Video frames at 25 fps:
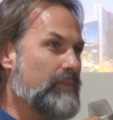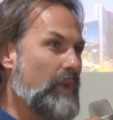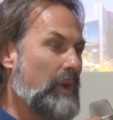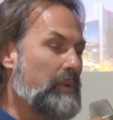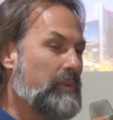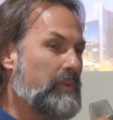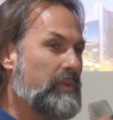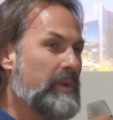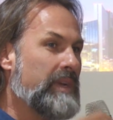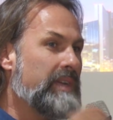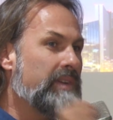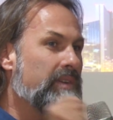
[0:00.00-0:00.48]
I
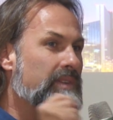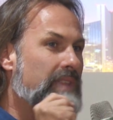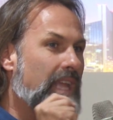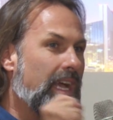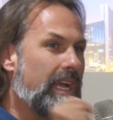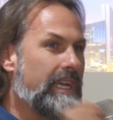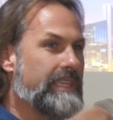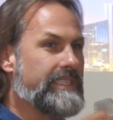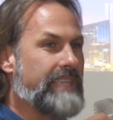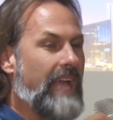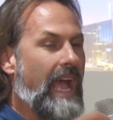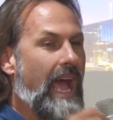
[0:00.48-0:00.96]

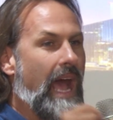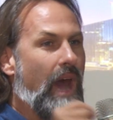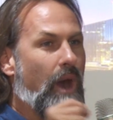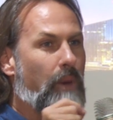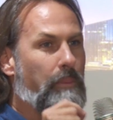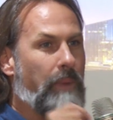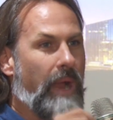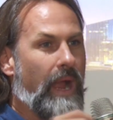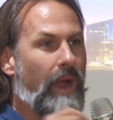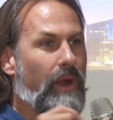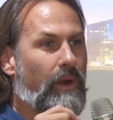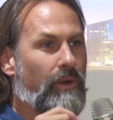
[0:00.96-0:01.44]
realized how
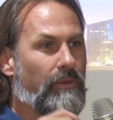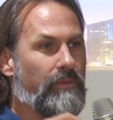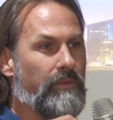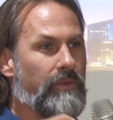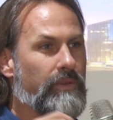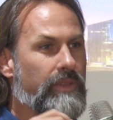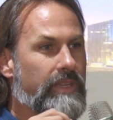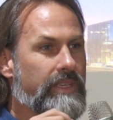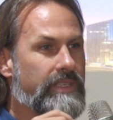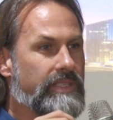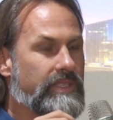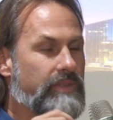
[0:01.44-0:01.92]

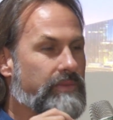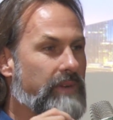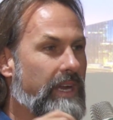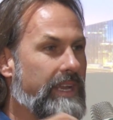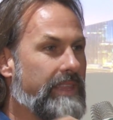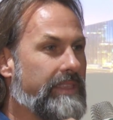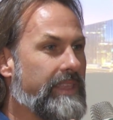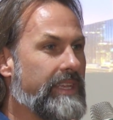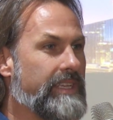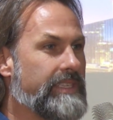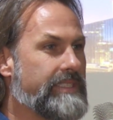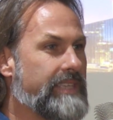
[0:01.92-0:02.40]
powerful it is to
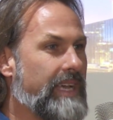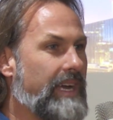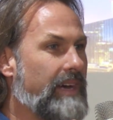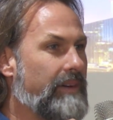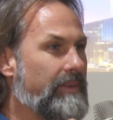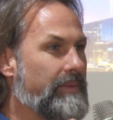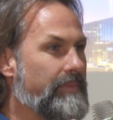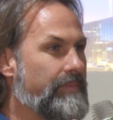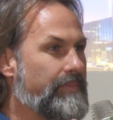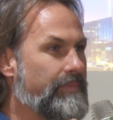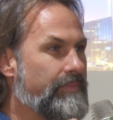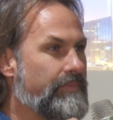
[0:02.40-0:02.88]
write things
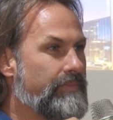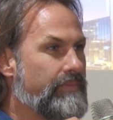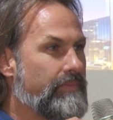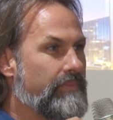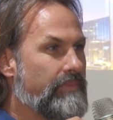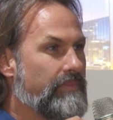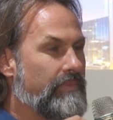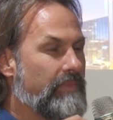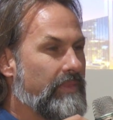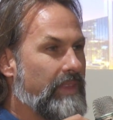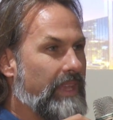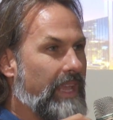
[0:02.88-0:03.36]
out.
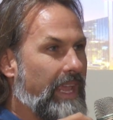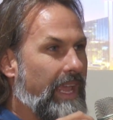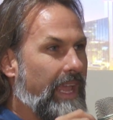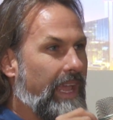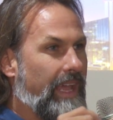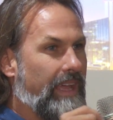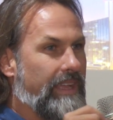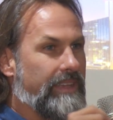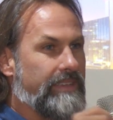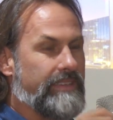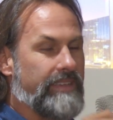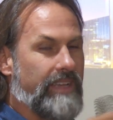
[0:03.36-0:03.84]

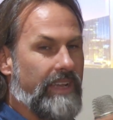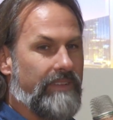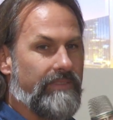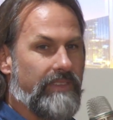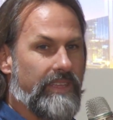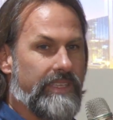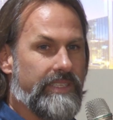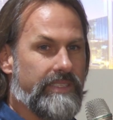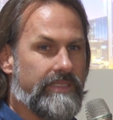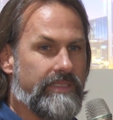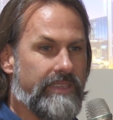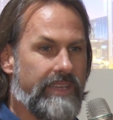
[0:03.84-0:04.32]
And I've
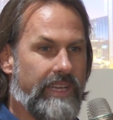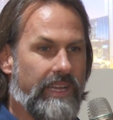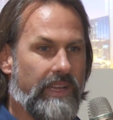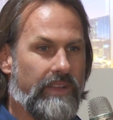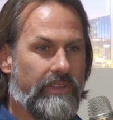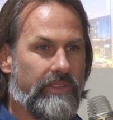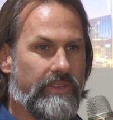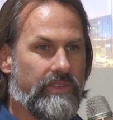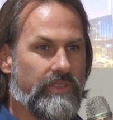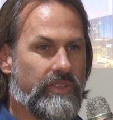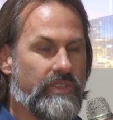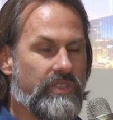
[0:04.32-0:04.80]
listened,
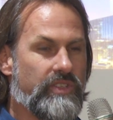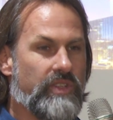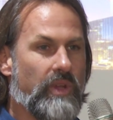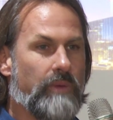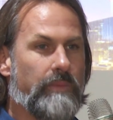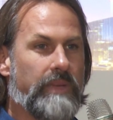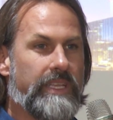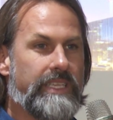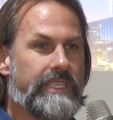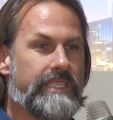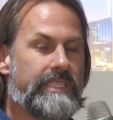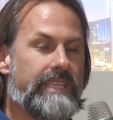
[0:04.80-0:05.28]
there's so
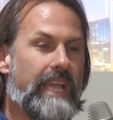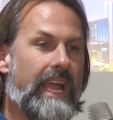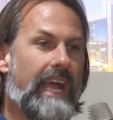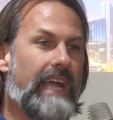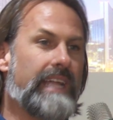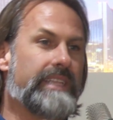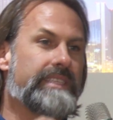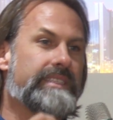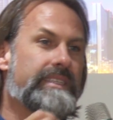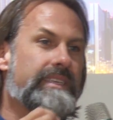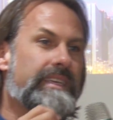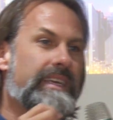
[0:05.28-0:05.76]
many
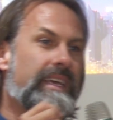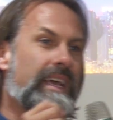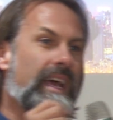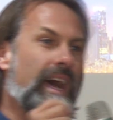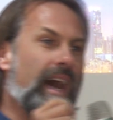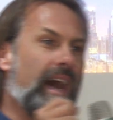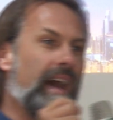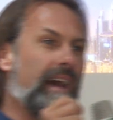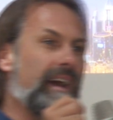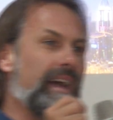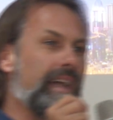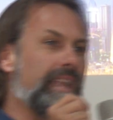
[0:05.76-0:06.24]
stats
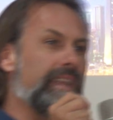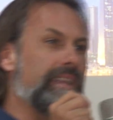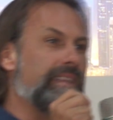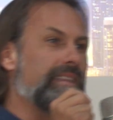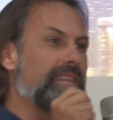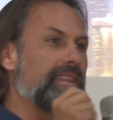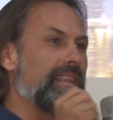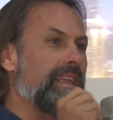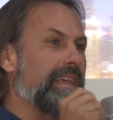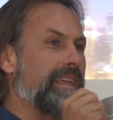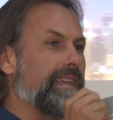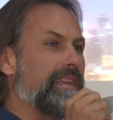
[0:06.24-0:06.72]
on,
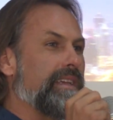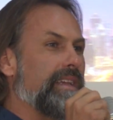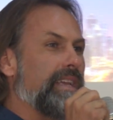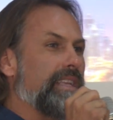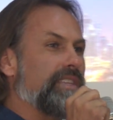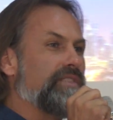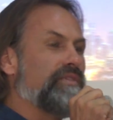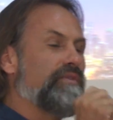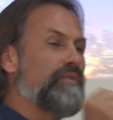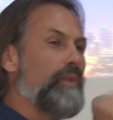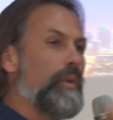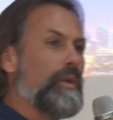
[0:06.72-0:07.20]
like,
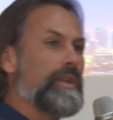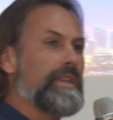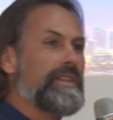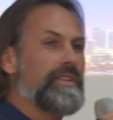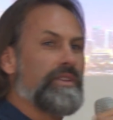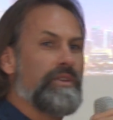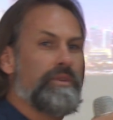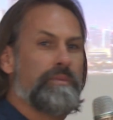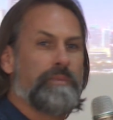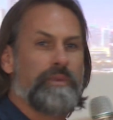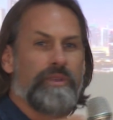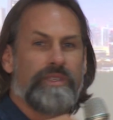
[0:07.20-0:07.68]
it's
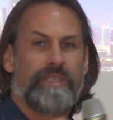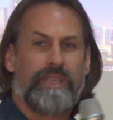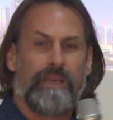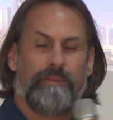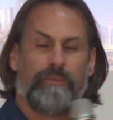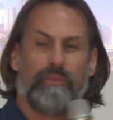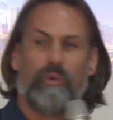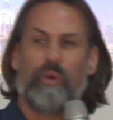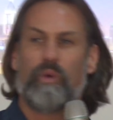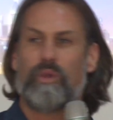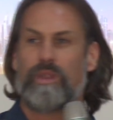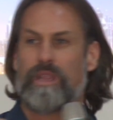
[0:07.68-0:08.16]

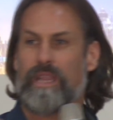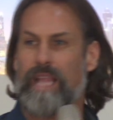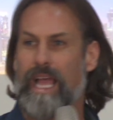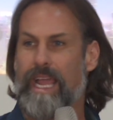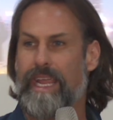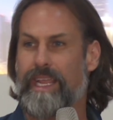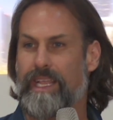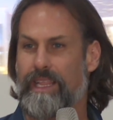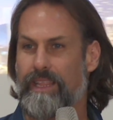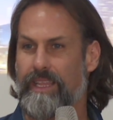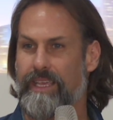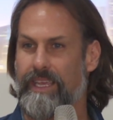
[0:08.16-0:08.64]
42% more
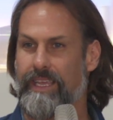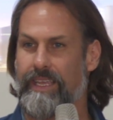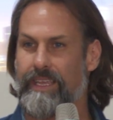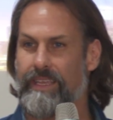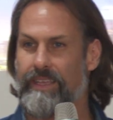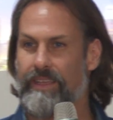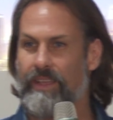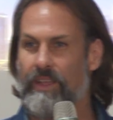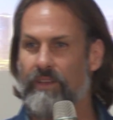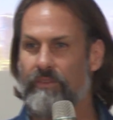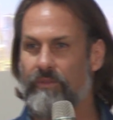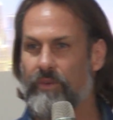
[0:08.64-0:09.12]
likely
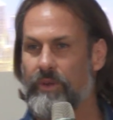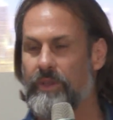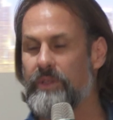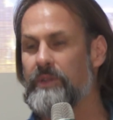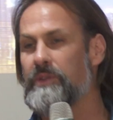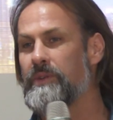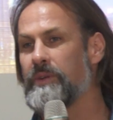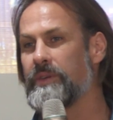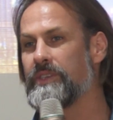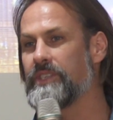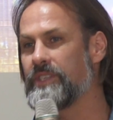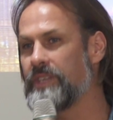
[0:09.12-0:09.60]
for you
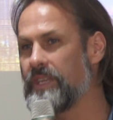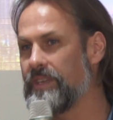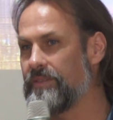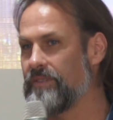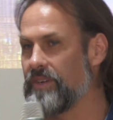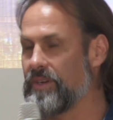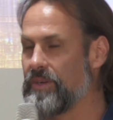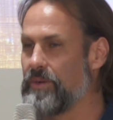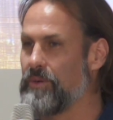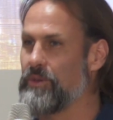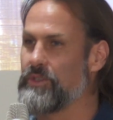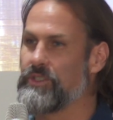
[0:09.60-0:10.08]
to achieve
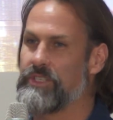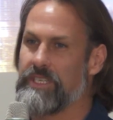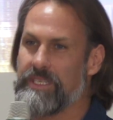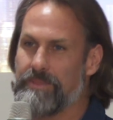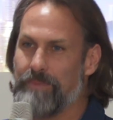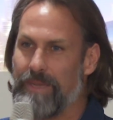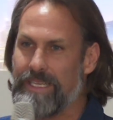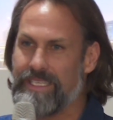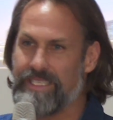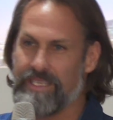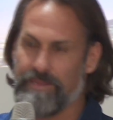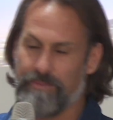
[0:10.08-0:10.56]
a goal just
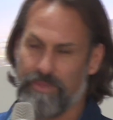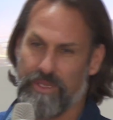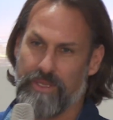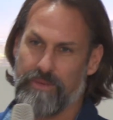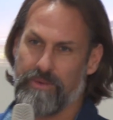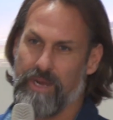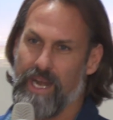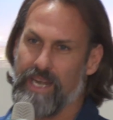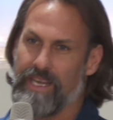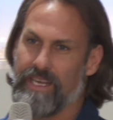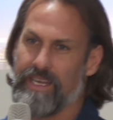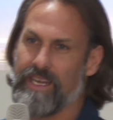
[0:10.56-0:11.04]
by simply
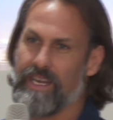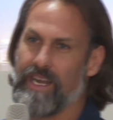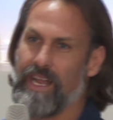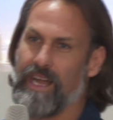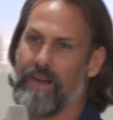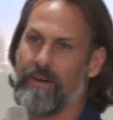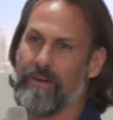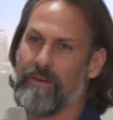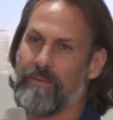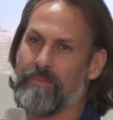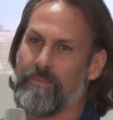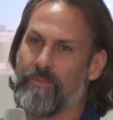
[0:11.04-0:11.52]
writing it
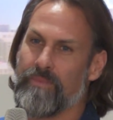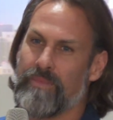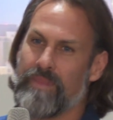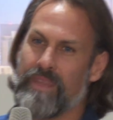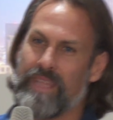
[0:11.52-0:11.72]
out.